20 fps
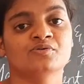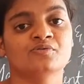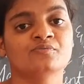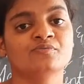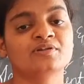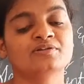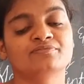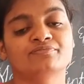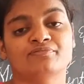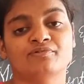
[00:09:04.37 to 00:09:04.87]

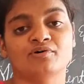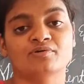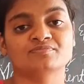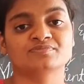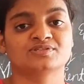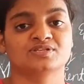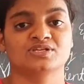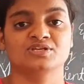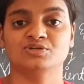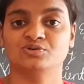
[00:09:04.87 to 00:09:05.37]
will
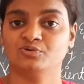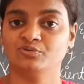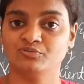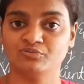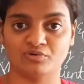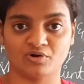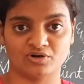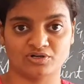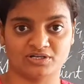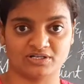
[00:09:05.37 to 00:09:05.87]
forms into
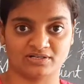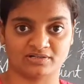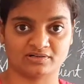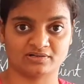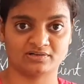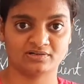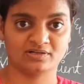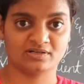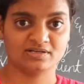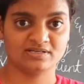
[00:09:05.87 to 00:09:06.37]
water.
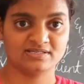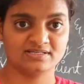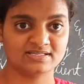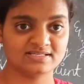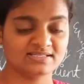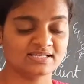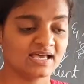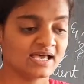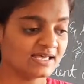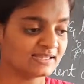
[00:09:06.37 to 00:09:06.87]

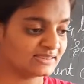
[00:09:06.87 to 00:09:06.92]
Yes,